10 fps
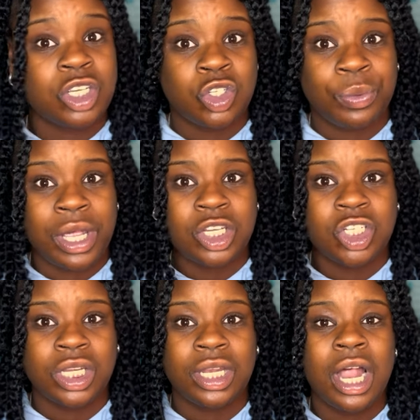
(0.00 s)

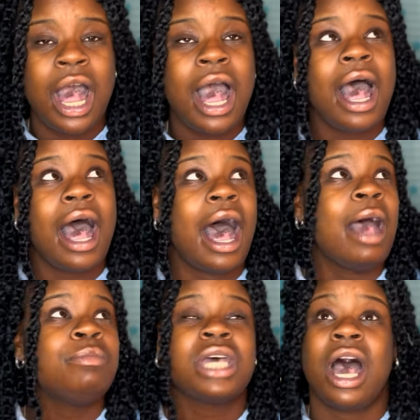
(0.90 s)
situation,
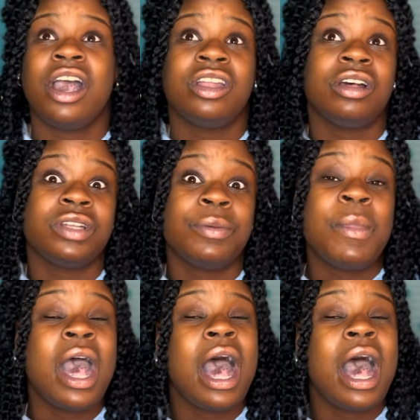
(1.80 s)
I'm tired of it.